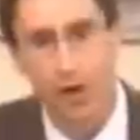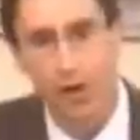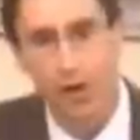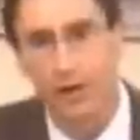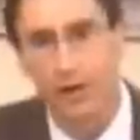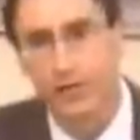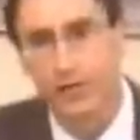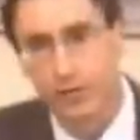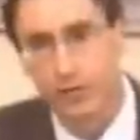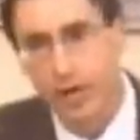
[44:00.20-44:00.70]

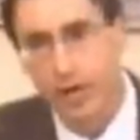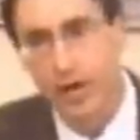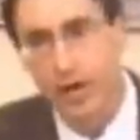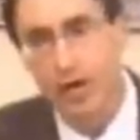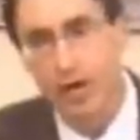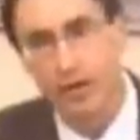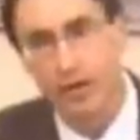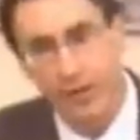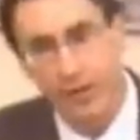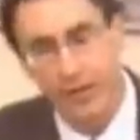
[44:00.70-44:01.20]
all
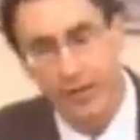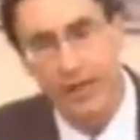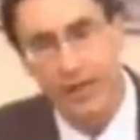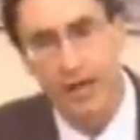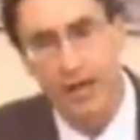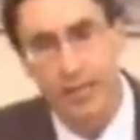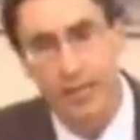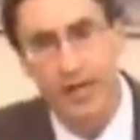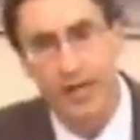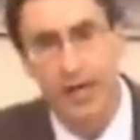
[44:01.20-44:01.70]
of
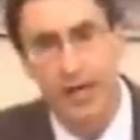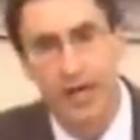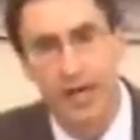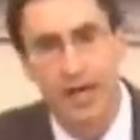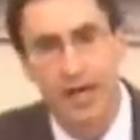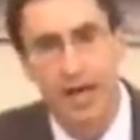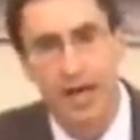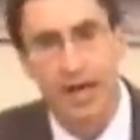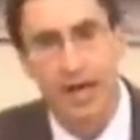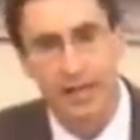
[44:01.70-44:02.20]
economic
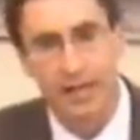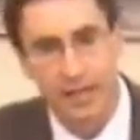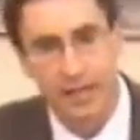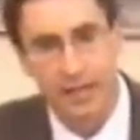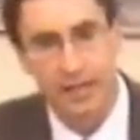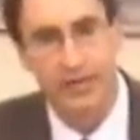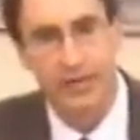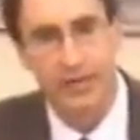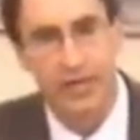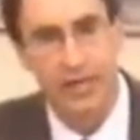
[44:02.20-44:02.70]

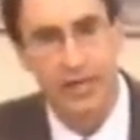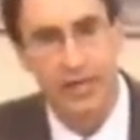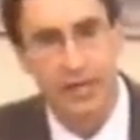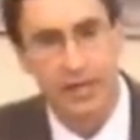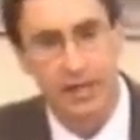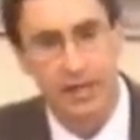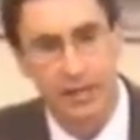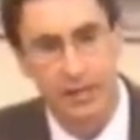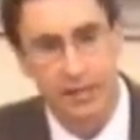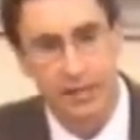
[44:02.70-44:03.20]
activity
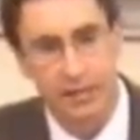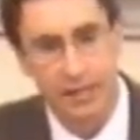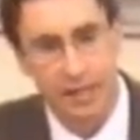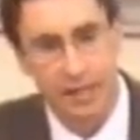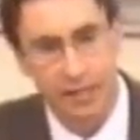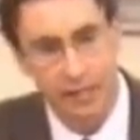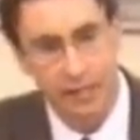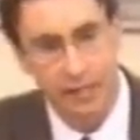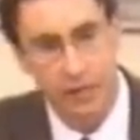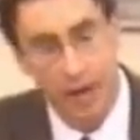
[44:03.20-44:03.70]
is
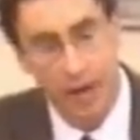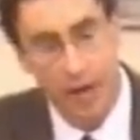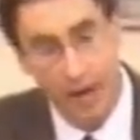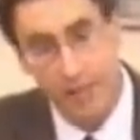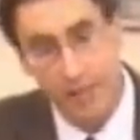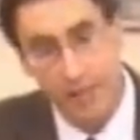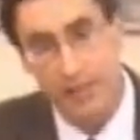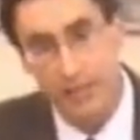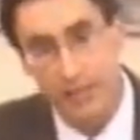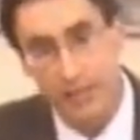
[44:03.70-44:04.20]

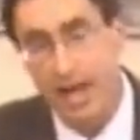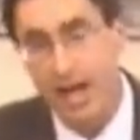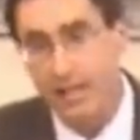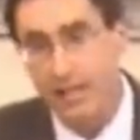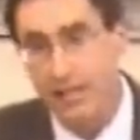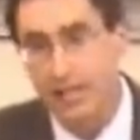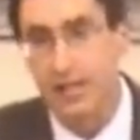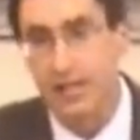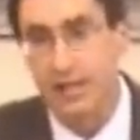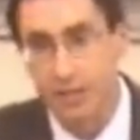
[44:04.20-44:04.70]

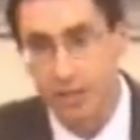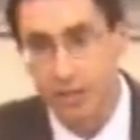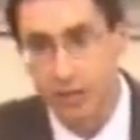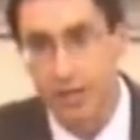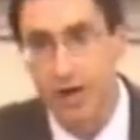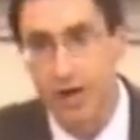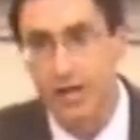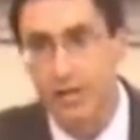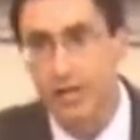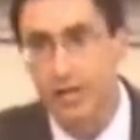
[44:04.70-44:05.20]
cast in a
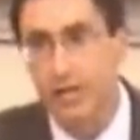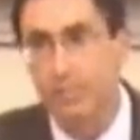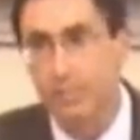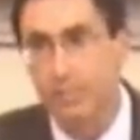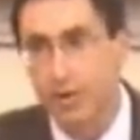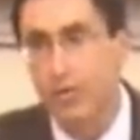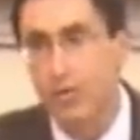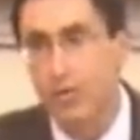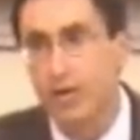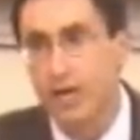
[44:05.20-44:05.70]
tragic
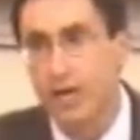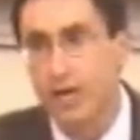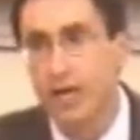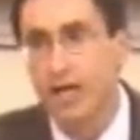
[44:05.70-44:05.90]
mode.